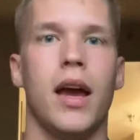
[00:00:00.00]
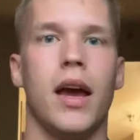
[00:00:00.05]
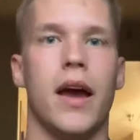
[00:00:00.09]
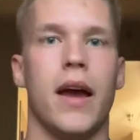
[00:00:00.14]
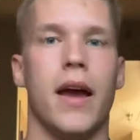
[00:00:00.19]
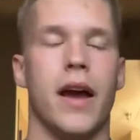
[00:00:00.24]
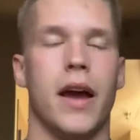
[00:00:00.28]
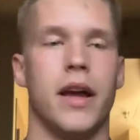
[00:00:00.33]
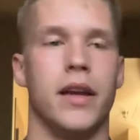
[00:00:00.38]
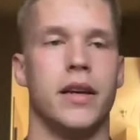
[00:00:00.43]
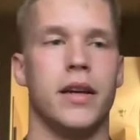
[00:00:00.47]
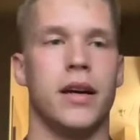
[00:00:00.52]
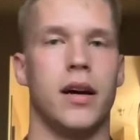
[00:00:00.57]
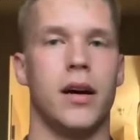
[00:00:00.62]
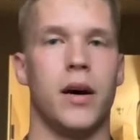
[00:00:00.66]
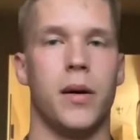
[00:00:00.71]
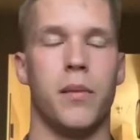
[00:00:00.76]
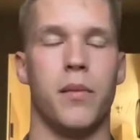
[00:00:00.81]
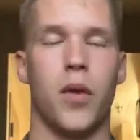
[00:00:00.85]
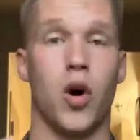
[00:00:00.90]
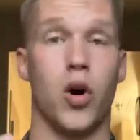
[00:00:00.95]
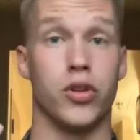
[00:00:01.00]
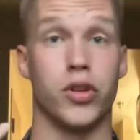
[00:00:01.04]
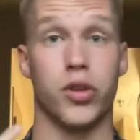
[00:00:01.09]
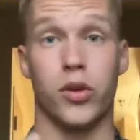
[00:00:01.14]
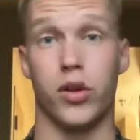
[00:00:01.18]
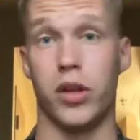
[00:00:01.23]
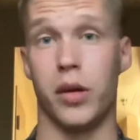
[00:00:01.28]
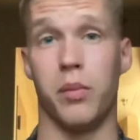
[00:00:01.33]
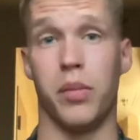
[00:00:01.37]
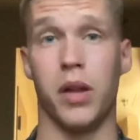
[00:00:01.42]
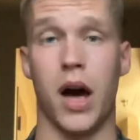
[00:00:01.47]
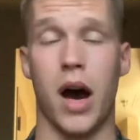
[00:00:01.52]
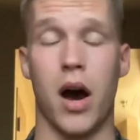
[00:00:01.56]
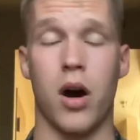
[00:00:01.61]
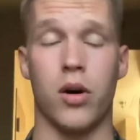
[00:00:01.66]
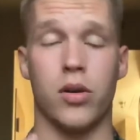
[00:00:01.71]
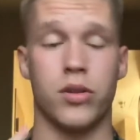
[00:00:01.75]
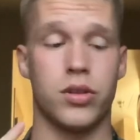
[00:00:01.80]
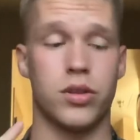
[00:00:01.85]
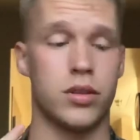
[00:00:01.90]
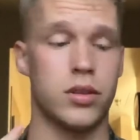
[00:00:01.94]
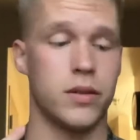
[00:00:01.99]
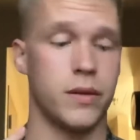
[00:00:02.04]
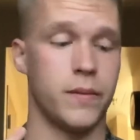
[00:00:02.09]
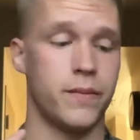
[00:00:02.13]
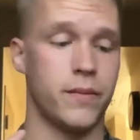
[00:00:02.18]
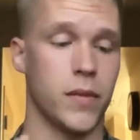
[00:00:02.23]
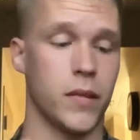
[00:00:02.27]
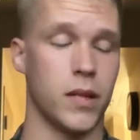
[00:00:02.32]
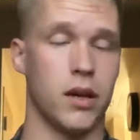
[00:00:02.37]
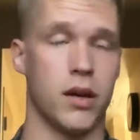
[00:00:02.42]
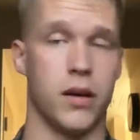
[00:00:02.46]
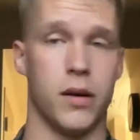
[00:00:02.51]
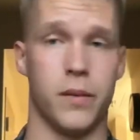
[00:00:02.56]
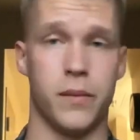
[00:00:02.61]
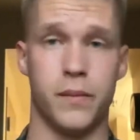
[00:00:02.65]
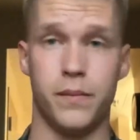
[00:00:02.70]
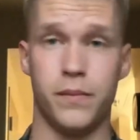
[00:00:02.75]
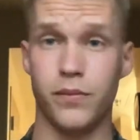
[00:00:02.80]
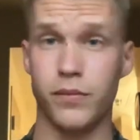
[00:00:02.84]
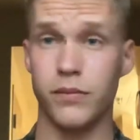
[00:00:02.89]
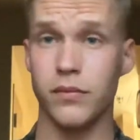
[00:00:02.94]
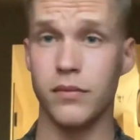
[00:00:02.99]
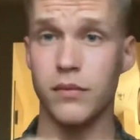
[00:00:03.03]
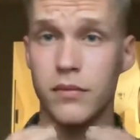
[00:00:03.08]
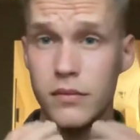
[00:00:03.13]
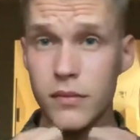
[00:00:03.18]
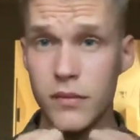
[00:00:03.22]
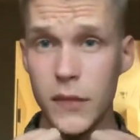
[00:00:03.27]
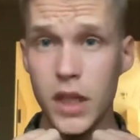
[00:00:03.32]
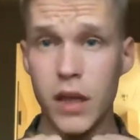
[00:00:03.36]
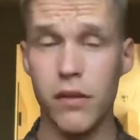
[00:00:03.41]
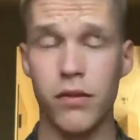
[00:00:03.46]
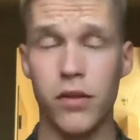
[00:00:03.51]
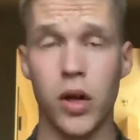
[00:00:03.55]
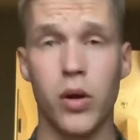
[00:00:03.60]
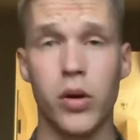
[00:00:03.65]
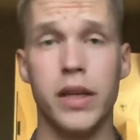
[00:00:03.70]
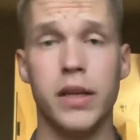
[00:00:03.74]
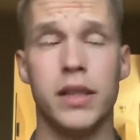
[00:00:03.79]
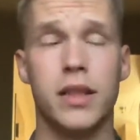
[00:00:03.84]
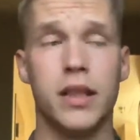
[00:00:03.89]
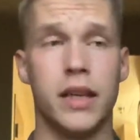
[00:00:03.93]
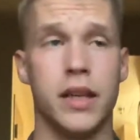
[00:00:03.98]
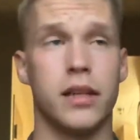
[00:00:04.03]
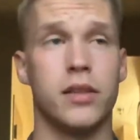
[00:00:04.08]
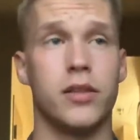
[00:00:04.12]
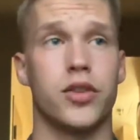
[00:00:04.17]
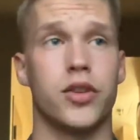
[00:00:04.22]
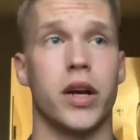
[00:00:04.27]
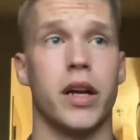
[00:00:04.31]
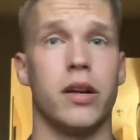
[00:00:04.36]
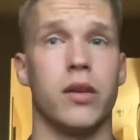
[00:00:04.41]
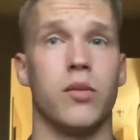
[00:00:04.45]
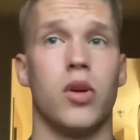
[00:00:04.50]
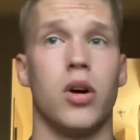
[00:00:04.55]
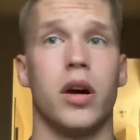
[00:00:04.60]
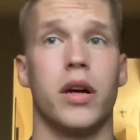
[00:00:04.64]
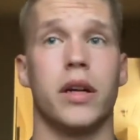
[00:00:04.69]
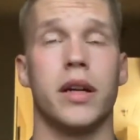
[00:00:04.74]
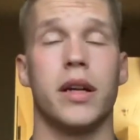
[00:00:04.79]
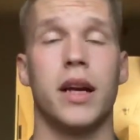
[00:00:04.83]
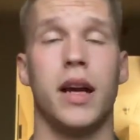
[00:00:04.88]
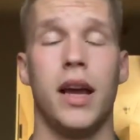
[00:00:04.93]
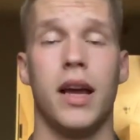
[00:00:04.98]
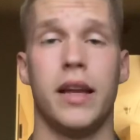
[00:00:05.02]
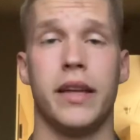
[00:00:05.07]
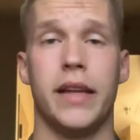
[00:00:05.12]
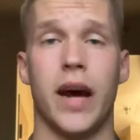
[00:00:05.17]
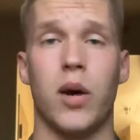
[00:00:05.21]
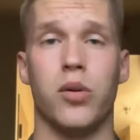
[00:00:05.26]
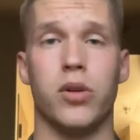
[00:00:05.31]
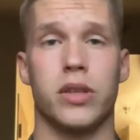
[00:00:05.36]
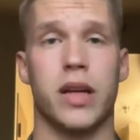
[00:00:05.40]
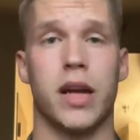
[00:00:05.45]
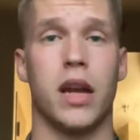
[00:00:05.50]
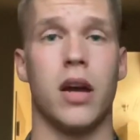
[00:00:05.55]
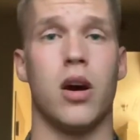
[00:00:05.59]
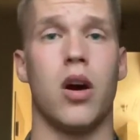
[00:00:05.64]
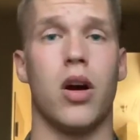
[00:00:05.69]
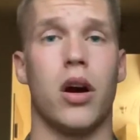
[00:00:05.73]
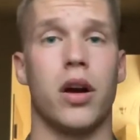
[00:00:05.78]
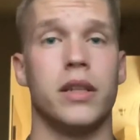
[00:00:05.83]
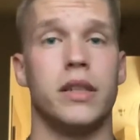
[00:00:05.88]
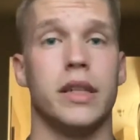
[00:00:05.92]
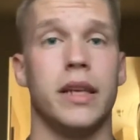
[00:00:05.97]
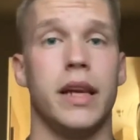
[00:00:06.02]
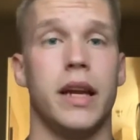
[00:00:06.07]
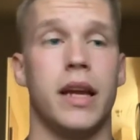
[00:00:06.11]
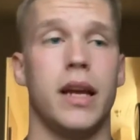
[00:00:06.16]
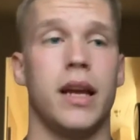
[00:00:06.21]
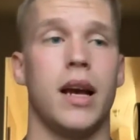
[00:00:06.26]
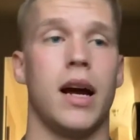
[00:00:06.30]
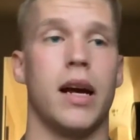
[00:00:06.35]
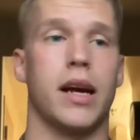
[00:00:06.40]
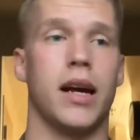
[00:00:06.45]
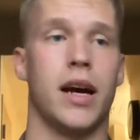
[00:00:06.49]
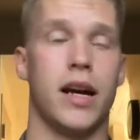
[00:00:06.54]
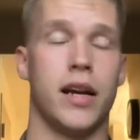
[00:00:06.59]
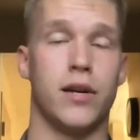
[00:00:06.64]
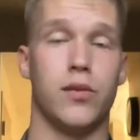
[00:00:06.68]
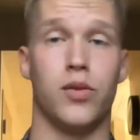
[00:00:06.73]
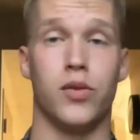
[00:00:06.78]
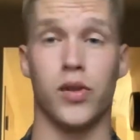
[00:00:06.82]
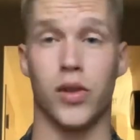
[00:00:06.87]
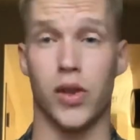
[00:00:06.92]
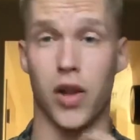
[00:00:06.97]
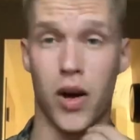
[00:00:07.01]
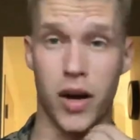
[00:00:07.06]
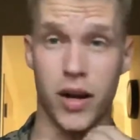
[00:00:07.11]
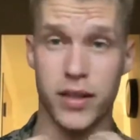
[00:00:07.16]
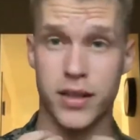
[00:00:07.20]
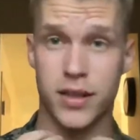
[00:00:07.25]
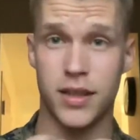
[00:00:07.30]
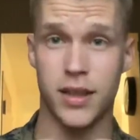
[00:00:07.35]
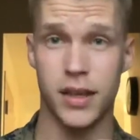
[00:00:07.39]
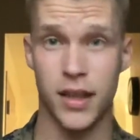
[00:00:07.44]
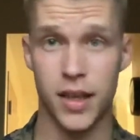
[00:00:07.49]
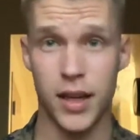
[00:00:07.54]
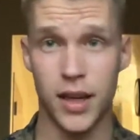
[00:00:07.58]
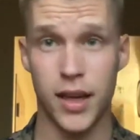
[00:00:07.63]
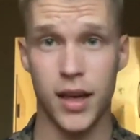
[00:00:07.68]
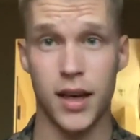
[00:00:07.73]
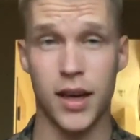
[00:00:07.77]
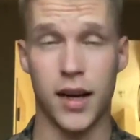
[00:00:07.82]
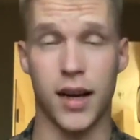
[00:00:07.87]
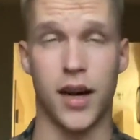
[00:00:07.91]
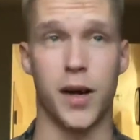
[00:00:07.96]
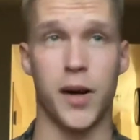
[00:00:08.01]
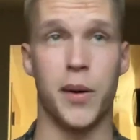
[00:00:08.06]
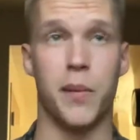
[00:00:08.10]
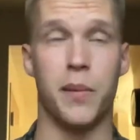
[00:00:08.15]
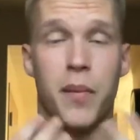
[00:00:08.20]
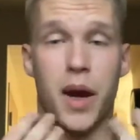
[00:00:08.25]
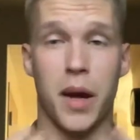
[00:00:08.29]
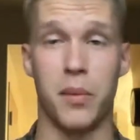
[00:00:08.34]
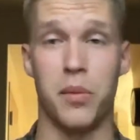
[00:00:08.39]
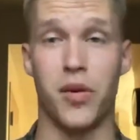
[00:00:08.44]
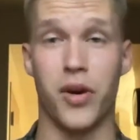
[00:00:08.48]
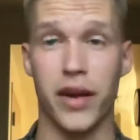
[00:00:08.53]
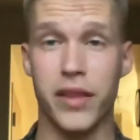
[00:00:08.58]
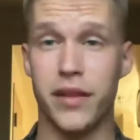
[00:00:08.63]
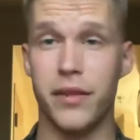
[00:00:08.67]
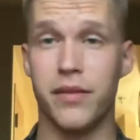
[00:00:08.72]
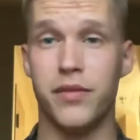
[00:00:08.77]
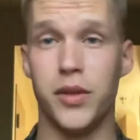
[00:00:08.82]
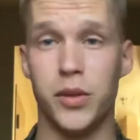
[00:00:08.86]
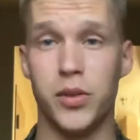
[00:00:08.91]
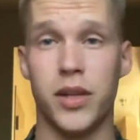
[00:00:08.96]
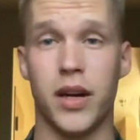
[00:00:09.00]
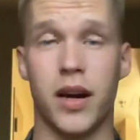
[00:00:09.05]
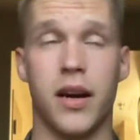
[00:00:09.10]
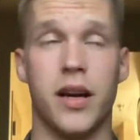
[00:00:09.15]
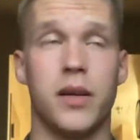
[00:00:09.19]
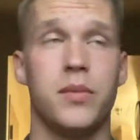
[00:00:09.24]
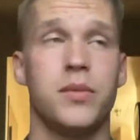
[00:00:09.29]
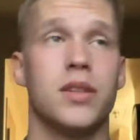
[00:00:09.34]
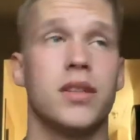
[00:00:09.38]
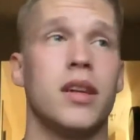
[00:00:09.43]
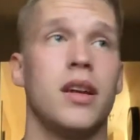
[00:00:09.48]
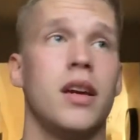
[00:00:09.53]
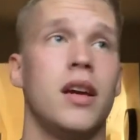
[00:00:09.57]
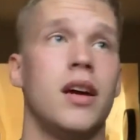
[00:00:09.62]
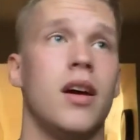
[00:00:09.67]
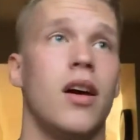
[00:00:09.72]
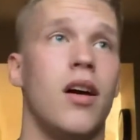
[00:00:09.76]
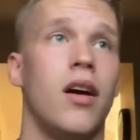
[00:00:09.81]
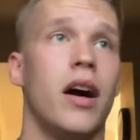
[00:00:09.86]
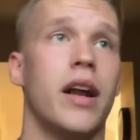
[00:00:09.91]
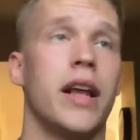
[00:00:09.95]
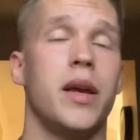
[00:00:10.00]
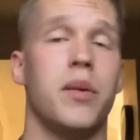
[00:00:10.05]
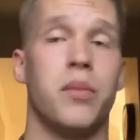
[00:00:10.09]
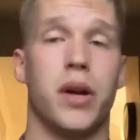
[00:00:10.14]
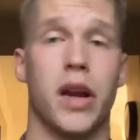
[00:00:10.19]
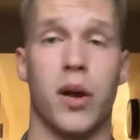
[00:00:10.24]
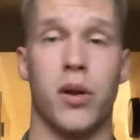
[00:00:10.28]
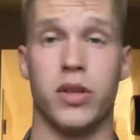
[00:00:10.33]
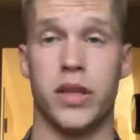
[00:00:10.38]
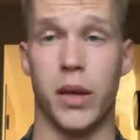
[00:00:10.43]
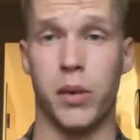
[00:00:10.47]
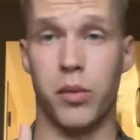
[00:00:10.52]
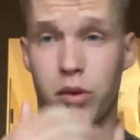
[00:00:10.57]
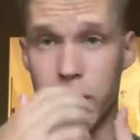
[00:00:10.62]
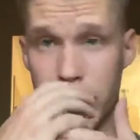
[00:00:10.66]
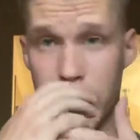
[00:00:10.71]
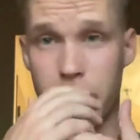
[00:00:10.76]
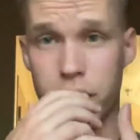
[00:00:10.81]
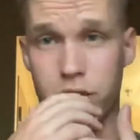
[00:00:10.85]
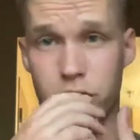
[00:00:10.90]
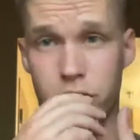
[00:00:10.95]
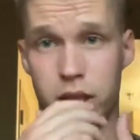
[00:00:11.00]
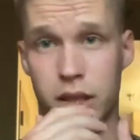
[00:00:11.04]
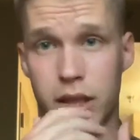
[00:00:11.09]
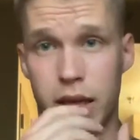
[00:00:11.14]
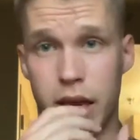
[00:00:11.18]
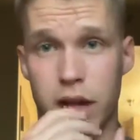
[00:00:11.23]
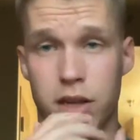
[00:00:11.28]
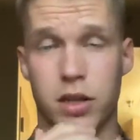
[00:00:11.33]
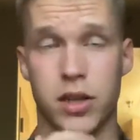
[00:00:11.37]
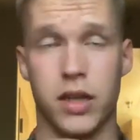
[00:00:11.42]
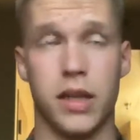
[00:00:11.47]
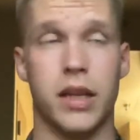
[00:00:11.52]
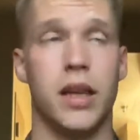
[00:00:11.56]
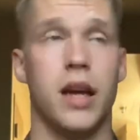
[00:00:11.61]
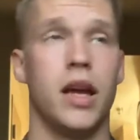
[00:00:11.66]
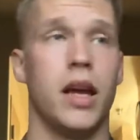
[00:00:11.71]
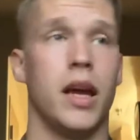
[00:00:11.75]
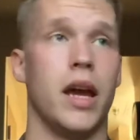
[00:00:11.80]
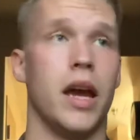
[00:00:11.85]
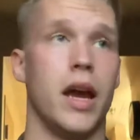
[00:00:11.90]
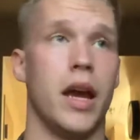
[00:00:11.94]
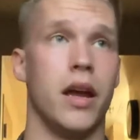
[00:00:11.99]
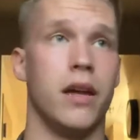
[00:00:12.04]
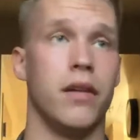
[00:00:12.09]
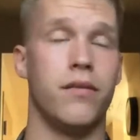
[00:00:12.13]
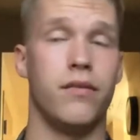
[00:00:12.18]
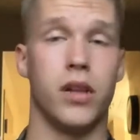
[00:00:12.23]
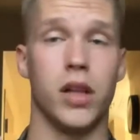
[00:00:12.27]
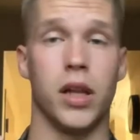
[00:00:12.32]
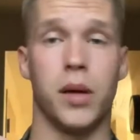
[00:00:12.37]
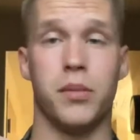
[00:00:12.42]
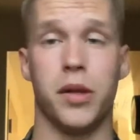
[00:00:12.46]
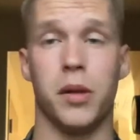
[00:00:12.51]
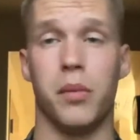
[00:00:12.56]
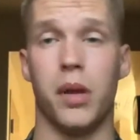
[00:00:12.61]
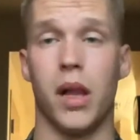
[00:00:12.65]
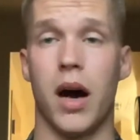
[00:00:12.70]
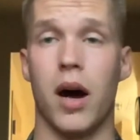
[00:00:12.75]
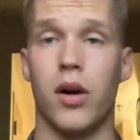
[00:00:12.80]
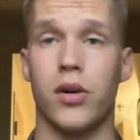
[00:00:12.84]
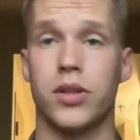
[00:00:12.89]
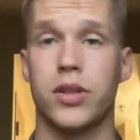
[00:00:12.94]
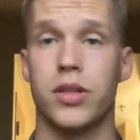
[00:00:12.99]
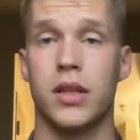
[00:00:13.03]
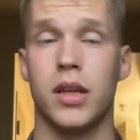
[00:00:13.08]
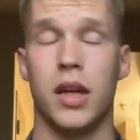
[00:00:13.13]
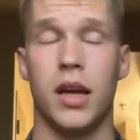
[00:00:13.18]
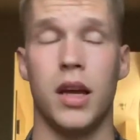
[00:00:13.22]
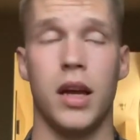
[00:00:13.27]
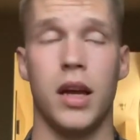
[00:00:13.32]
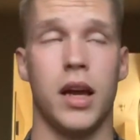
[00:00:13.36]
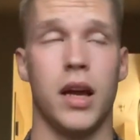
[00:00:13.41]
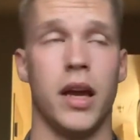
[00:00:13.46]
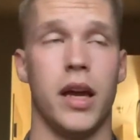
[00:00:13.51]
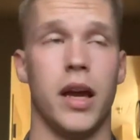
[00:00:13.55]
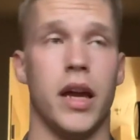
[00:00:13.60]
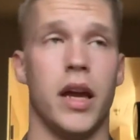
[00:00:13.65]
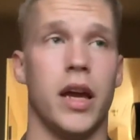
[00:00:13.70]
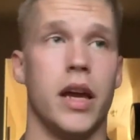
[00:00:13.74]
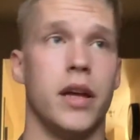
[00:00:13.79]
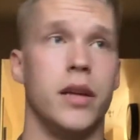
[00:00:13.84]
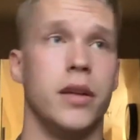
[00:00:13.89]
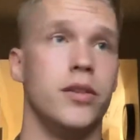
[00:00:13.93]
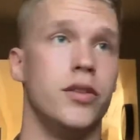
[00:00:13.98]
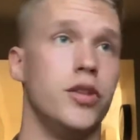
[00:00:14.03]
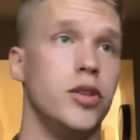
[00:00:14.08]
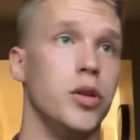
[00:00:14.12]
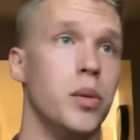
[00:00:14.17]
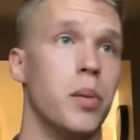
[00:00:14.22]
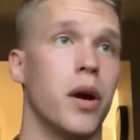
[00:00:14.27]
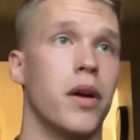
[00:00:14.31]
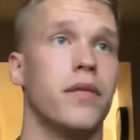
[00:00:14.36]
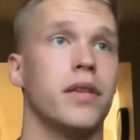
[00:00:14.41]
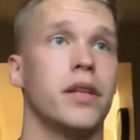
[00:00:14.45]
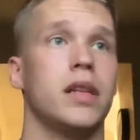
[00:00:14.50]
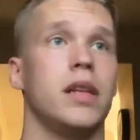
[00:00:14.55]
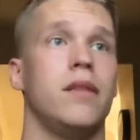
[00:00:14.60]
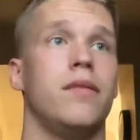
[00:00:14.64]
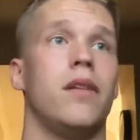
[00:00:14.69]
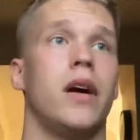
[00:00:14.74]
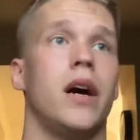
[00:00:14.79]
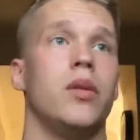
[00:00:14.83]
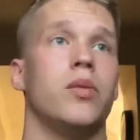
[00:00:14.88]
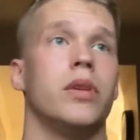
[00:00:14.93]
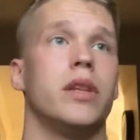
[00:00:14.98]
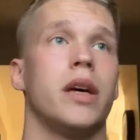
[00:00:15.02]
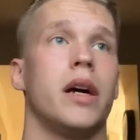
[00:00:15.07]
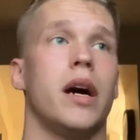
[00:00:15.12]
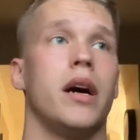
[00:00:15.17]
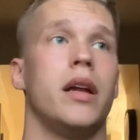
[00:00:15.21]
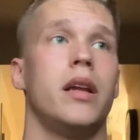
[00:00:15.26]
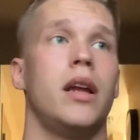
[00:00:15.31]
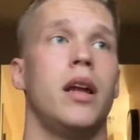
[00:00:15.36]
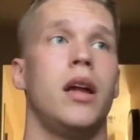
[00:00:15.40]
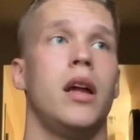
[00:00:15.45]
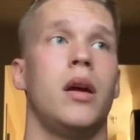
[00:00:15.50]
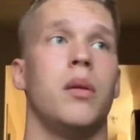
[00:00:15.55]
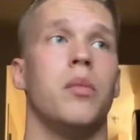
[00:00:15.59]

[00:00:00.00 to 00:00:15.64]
And also the blouse floaty thing, treading water, that was kind of hard to get it. I kind of lost my breath a few times on it, but I was able to actually catch it and fill up the blouse and do perfectly fine with that.